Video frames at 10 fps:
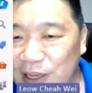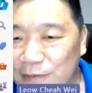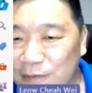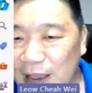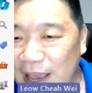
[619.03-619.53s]

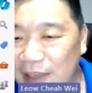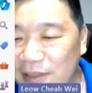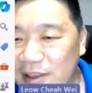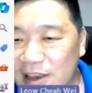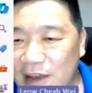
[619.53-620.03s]
the back
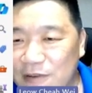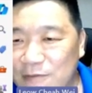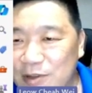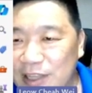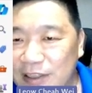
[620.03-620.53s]
end and
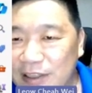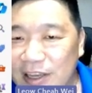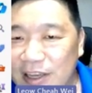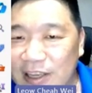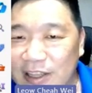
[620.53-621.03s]
we
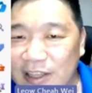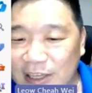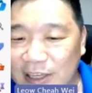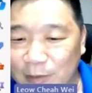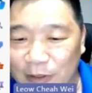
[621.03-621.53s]
presented in a
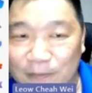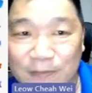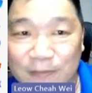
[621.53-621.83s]
dashboard.